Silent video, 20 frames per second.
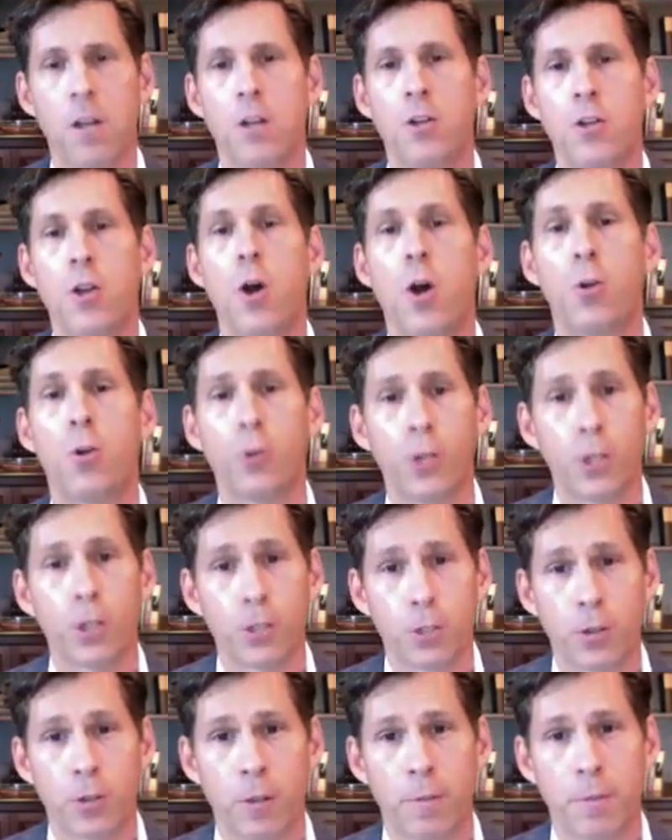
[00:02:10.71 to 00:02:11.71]
Know who you're
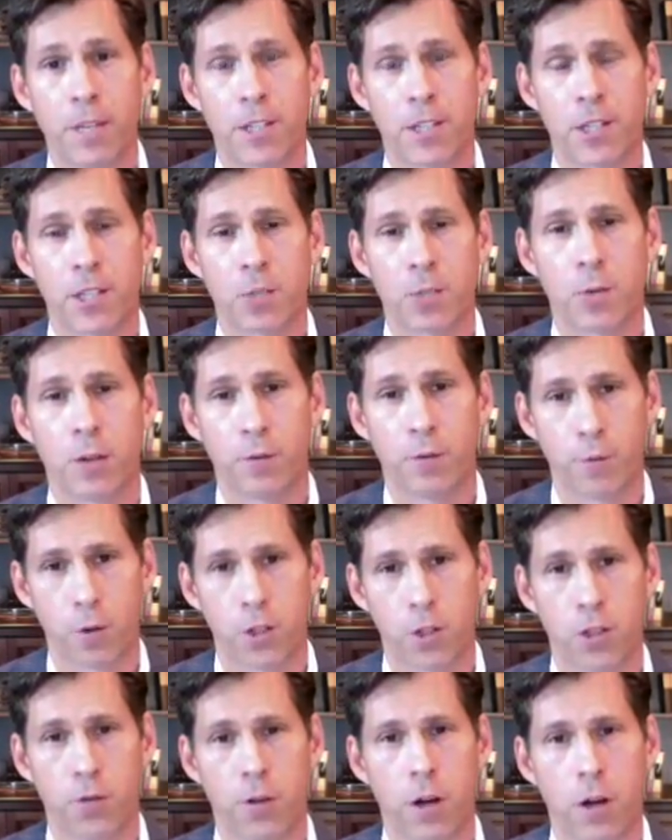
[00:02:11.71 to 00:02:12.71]
doing business with,
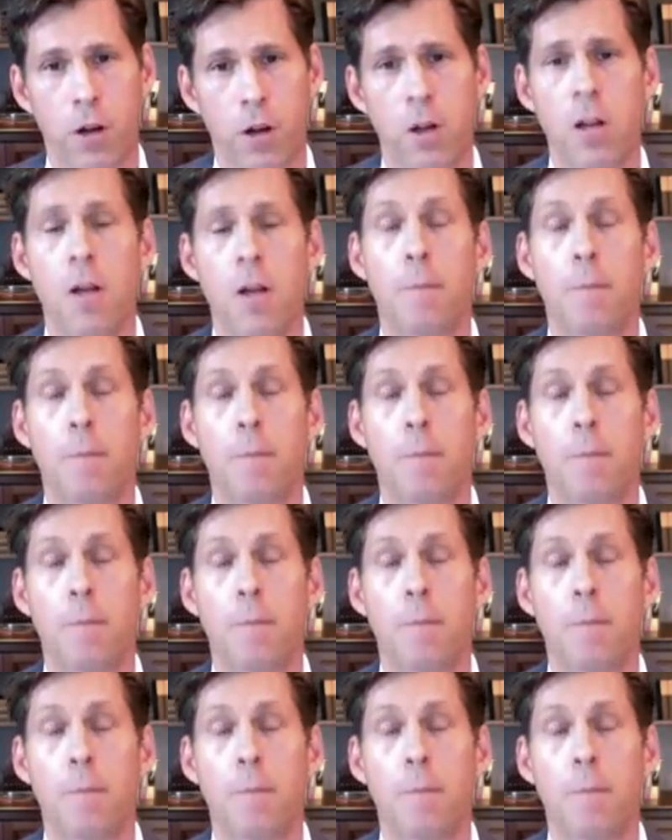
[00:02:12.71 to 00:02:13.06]
first of all,